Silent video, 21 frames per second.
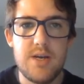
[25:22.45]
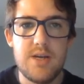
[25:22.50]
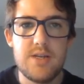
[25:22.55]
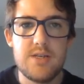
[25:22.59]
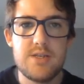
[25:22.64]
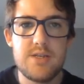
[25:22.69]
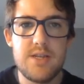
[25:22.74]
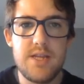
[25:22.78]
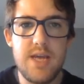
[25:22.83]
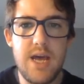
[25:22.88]

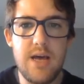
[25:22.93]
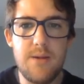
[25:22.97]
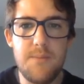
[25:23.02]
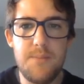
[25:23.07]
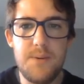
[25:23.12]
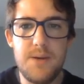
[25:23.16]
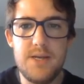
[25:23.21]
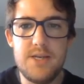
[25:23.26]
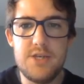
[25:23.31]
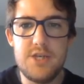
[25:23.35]
So the
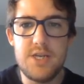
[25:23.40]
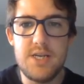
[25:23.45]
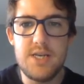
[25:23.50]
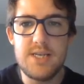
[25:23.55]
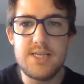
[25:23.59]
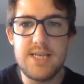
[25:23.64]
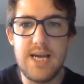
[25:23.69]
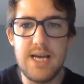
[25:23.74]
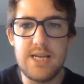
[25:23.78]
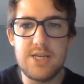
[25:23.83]

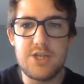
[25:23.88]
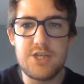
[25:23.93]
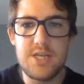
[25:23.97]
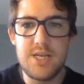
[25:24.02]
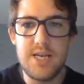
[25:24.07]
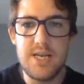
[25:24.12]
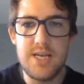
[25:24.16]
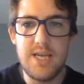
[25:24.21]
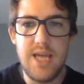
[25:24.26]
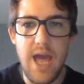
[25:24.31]
LPG is actually